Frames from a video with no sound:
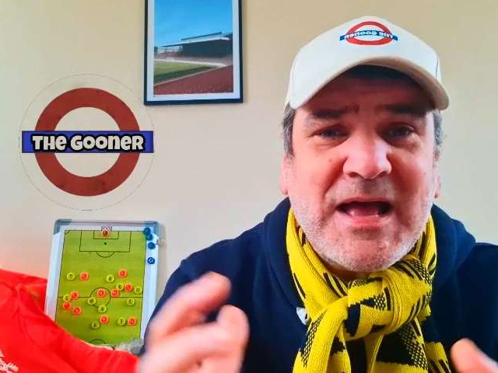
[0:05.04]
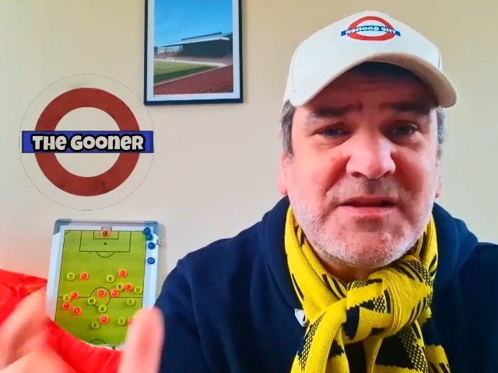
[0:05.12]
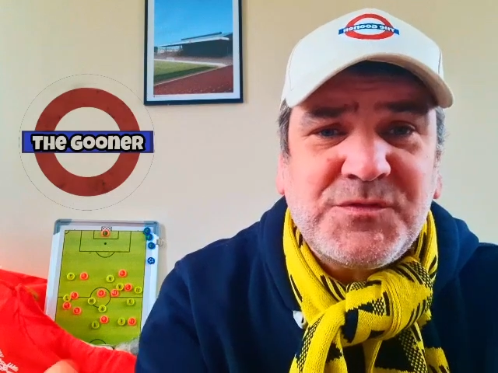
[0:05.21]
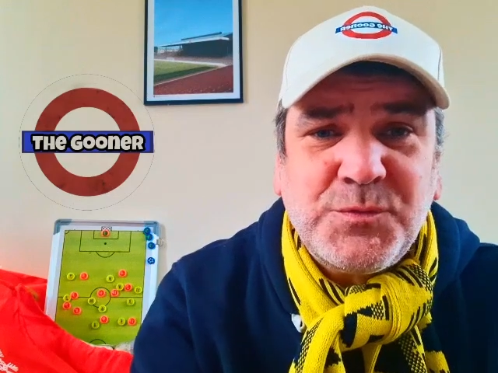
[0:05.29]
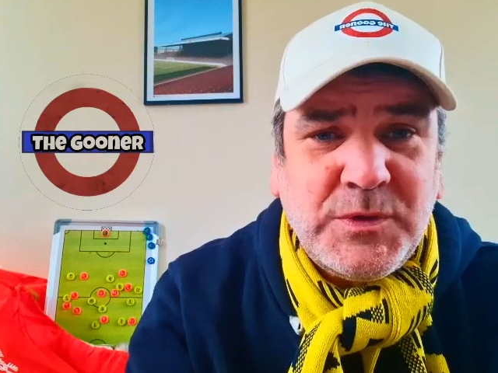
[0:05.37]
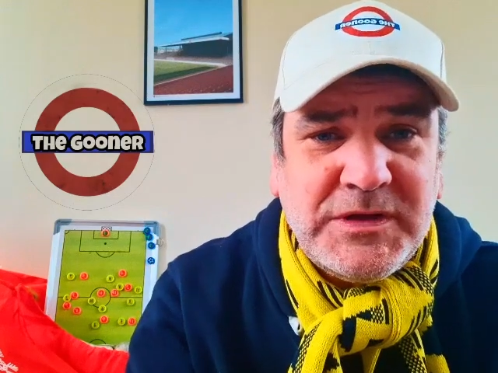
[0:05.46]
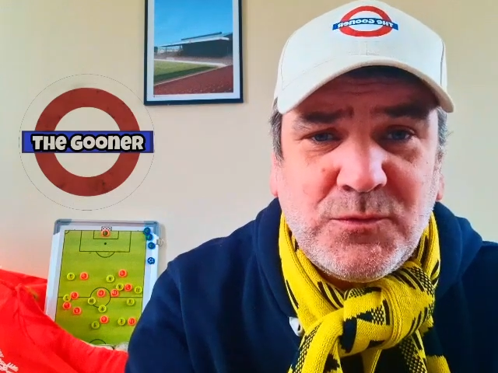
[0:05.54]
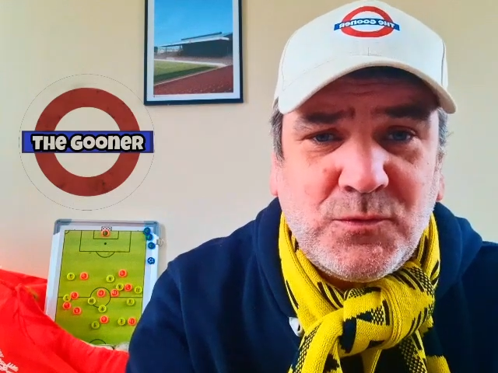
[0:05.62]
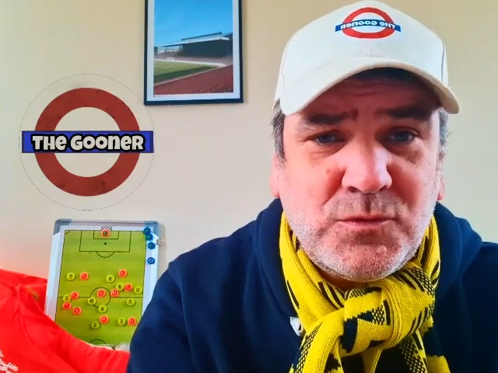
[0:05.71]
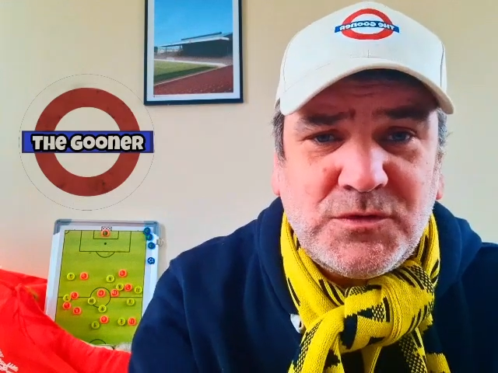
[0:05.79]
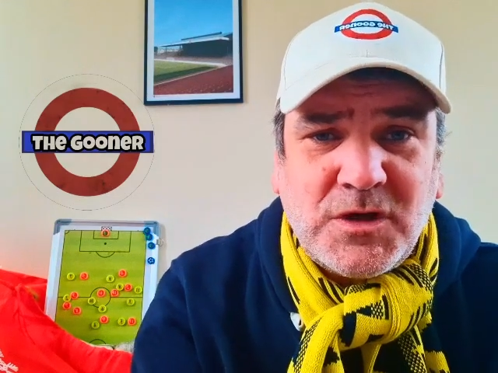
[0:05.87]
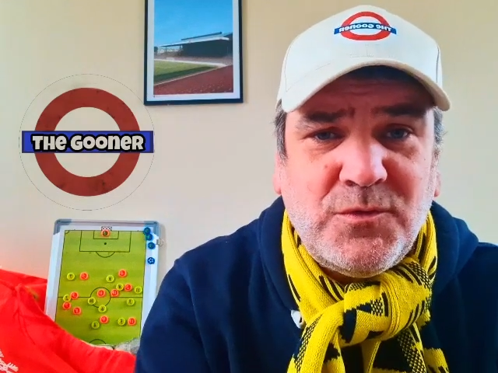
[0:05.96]
as we
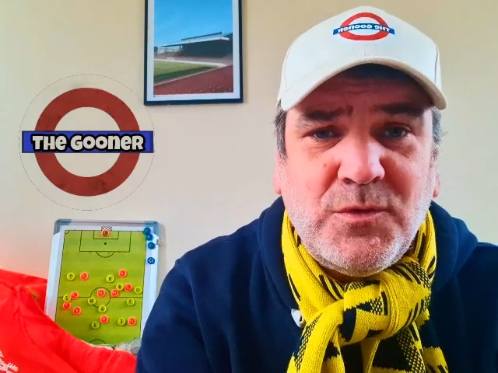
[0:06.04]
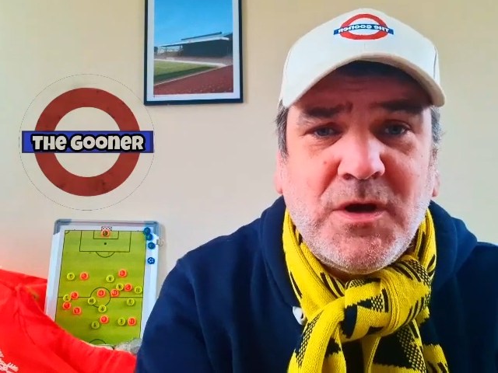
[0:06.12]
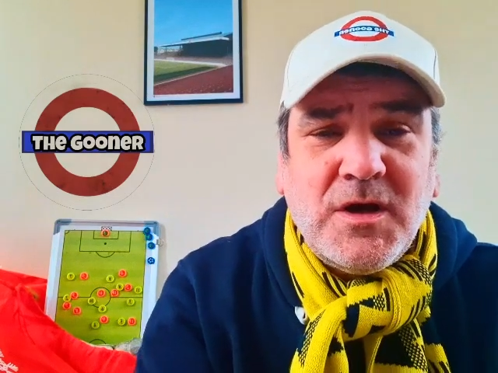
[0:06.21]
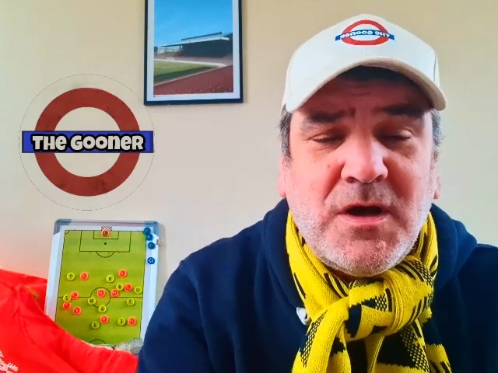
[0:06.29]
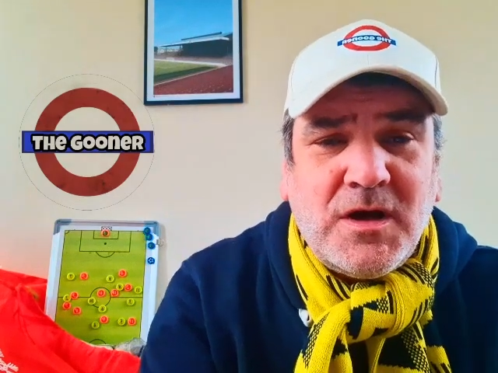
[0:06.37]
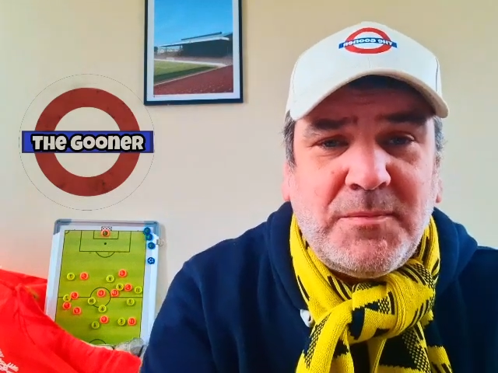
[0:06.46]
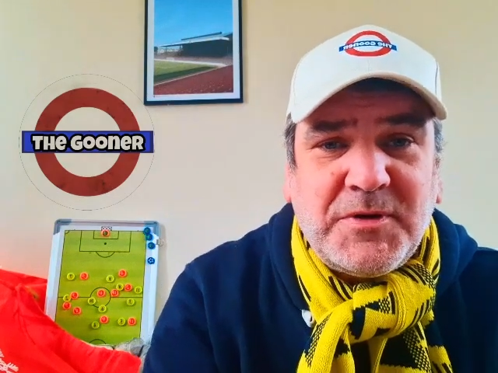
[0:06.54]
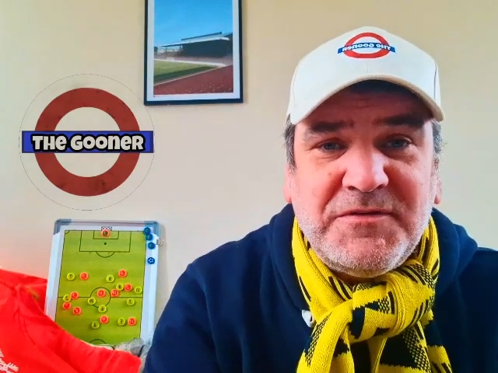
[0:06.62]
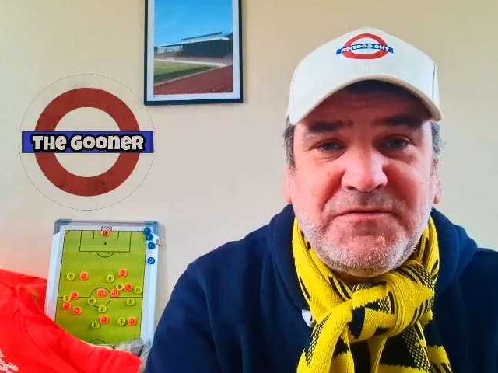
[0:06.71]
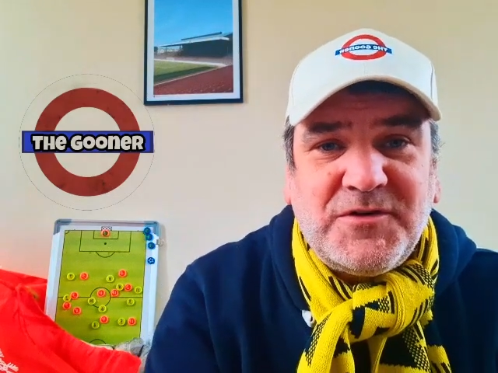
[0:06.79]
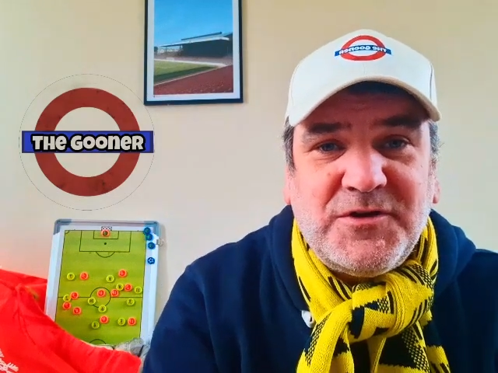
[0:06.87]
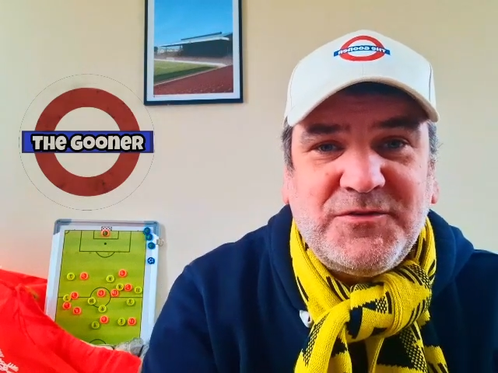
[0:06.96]
all know, are by
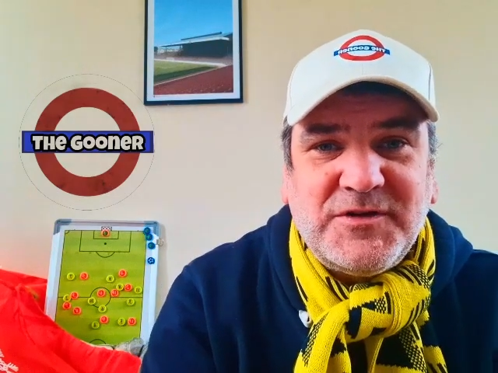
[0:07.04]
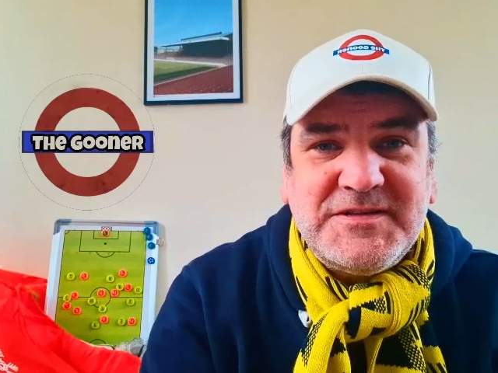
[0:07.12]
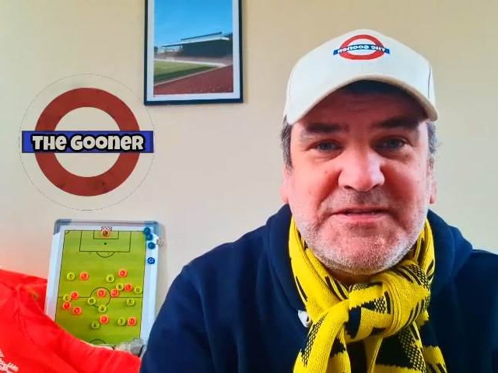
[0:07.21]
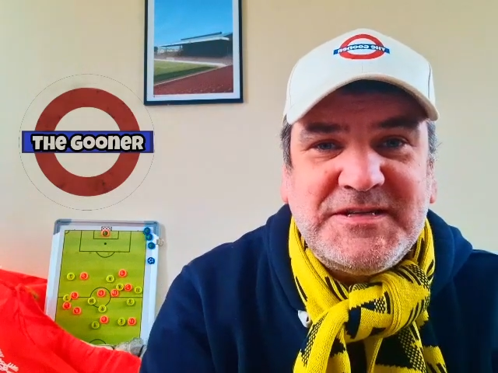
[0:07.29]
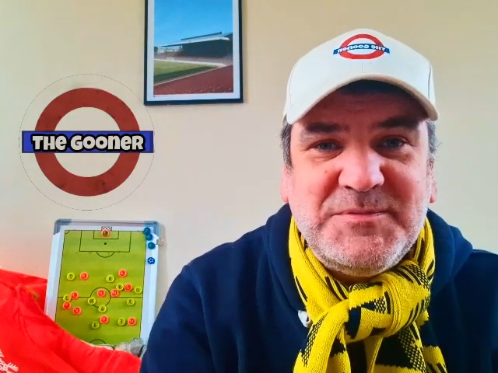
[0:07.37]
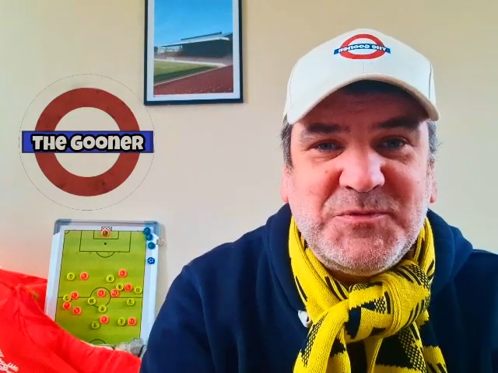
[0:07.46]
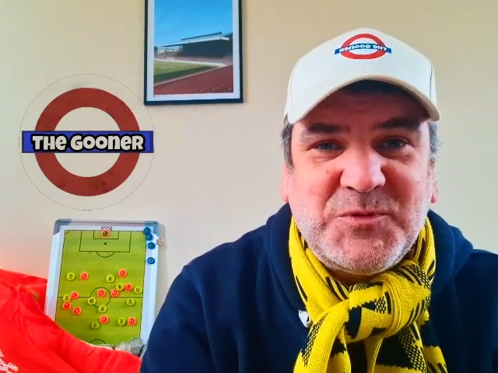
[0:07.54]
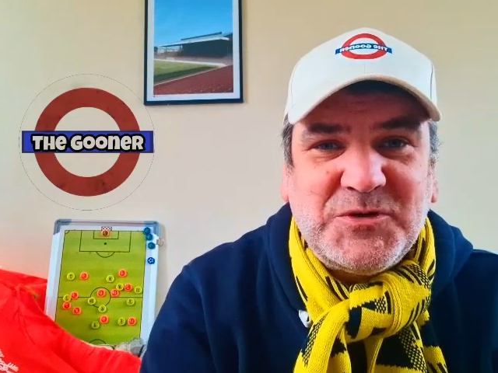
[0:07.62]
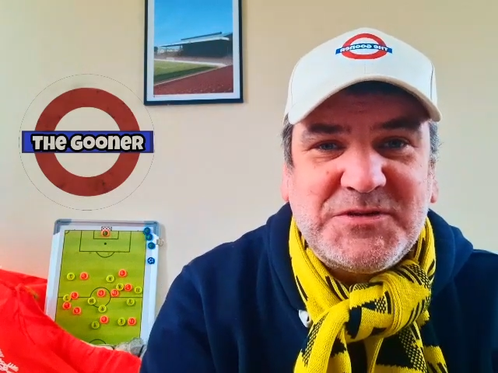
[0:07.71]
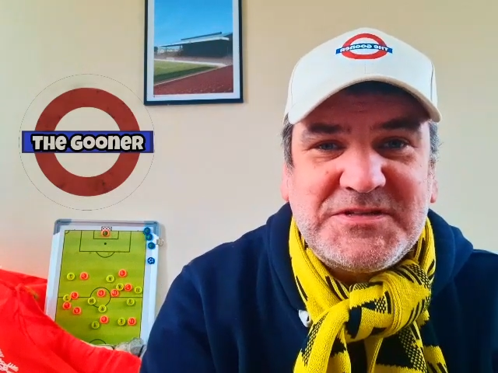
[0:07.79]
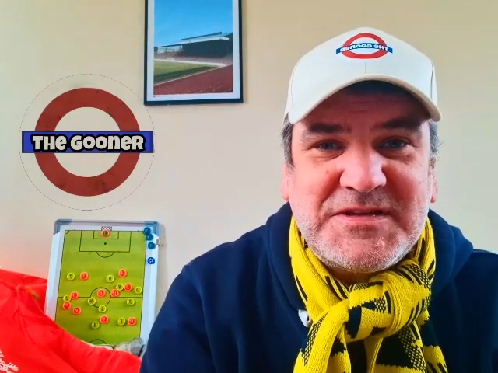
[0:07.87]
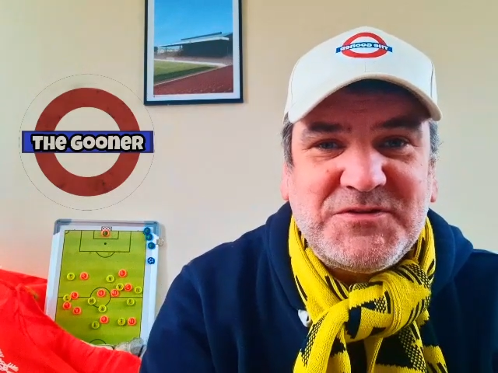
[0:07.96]
far the greatest team the
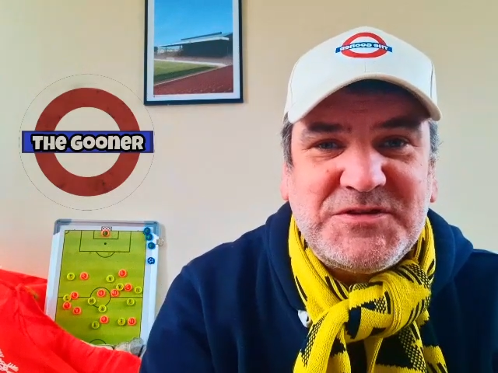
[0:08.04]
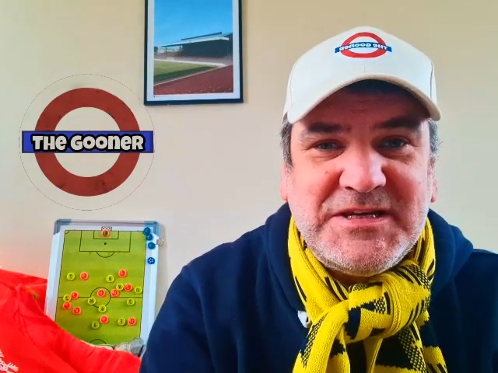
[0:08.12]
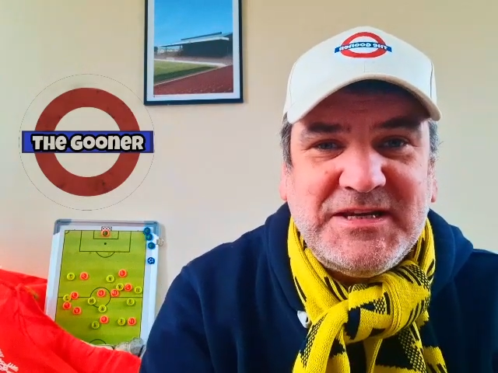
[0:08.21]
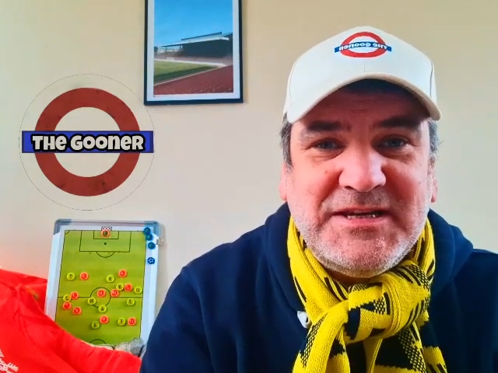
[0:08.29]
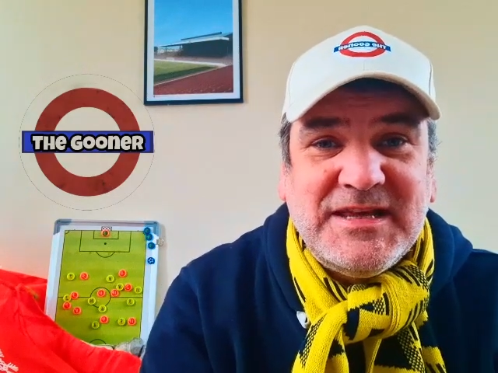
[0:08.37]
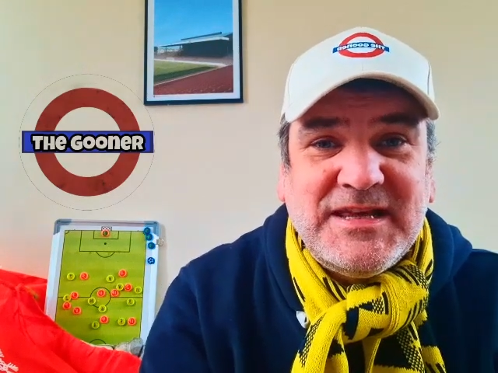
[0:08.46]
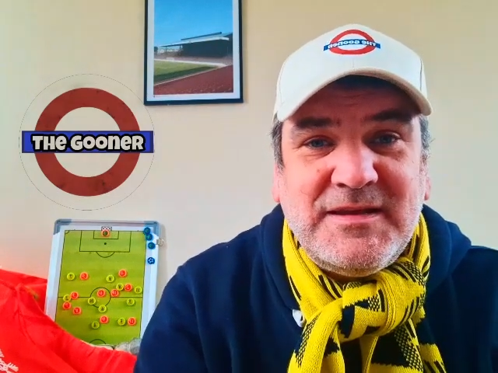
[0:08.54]
world has ever seen.